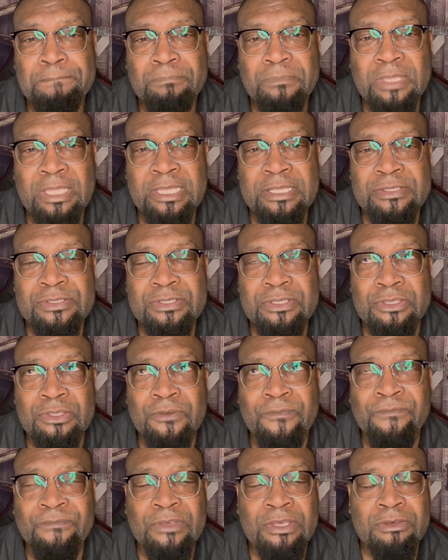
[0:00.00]
it's
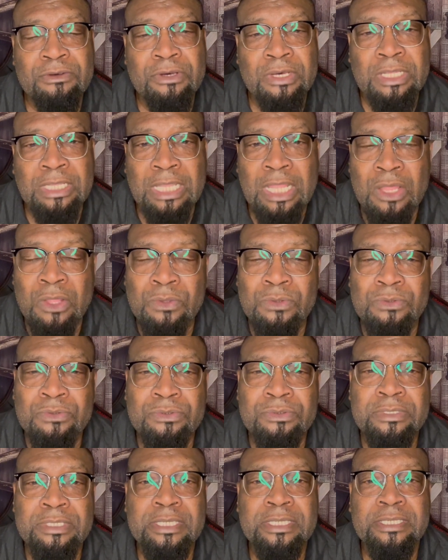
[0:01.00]
you feel
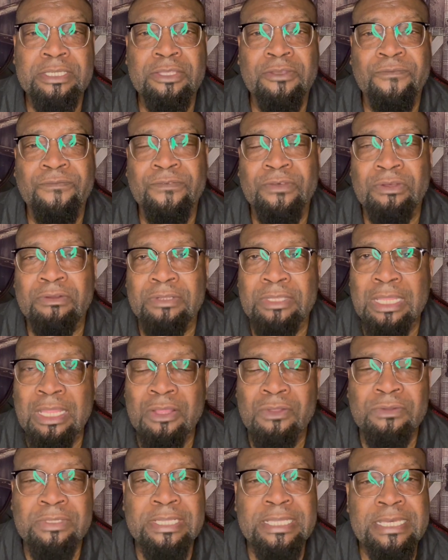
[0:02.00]
alone, you feel
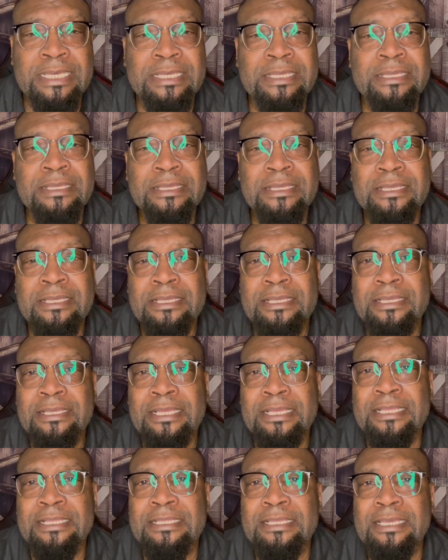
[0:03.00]
lonely,
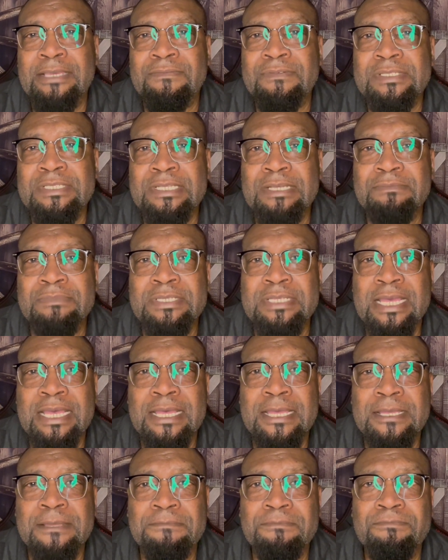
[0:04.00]
and even
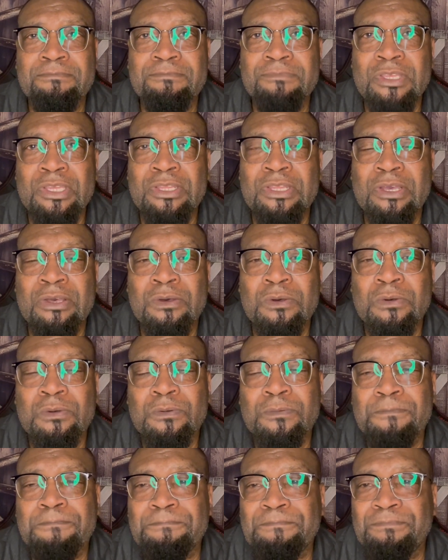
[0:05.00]
sometimes, you
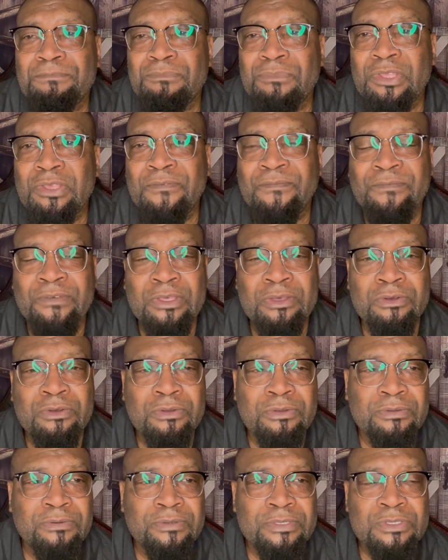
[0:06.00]
know, you
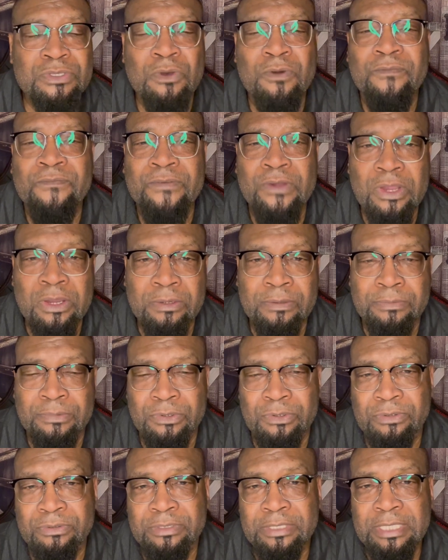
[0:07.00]
feel so
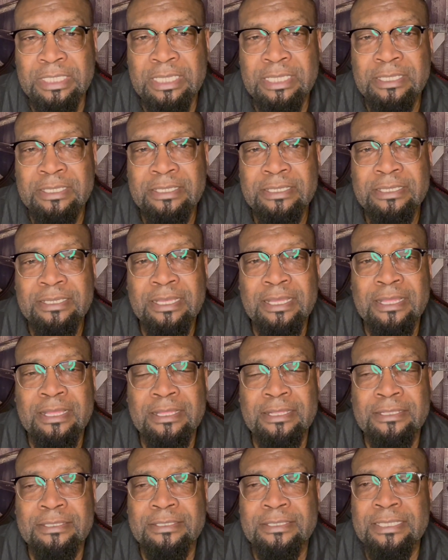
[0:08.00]
vulnerable
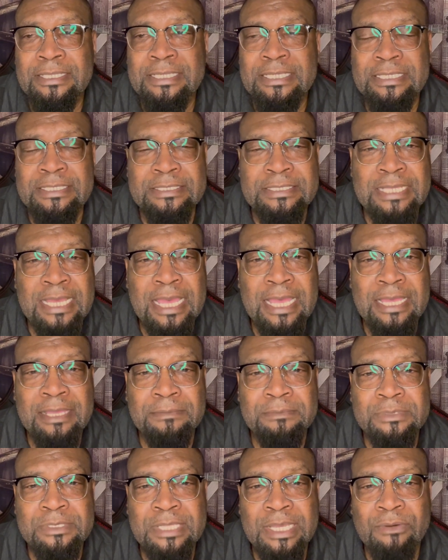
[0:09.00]
uh, in these
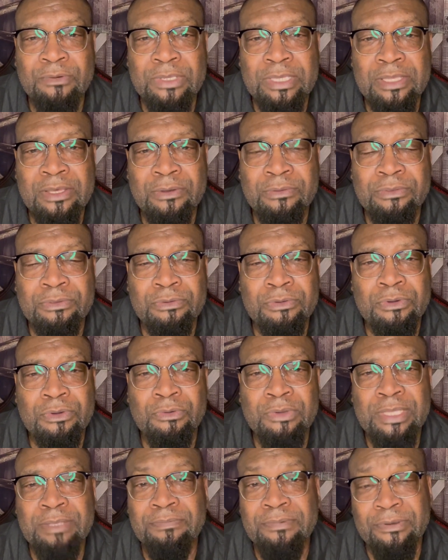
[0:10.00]
times that we go through.
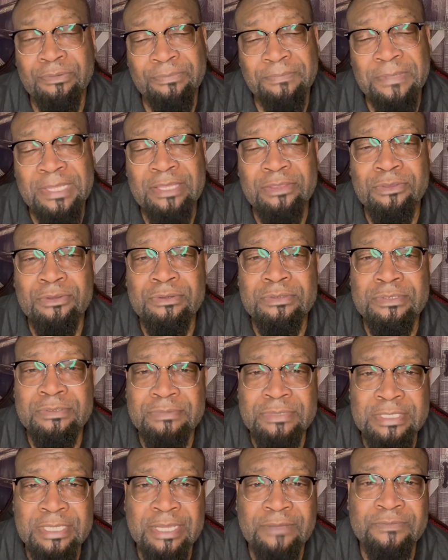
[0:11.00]
We've, we've been through
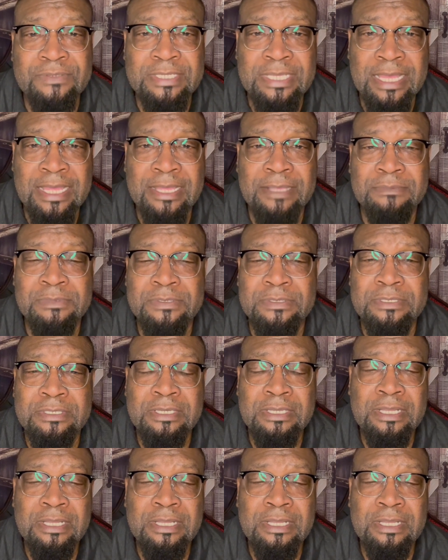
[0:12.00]
some tough times